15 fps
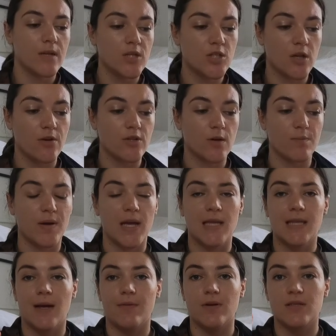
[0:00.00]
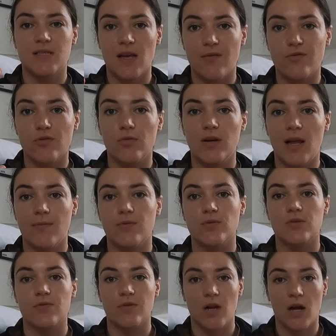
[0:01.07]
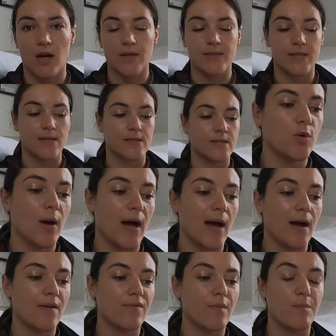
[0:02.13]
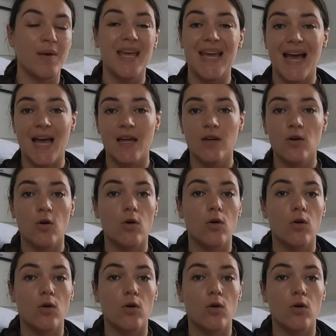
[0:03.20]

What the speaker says: in show jumping, there are several levels of classes. You have BN,